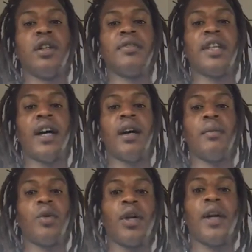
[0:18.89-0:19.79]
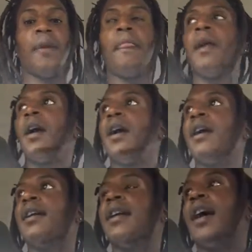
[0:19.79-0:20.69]
of time, okay?
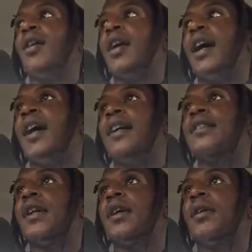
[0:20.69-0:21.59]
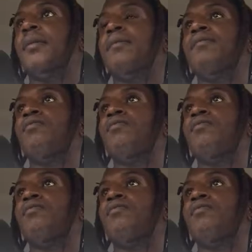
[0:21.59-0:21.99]
Now, guys, um,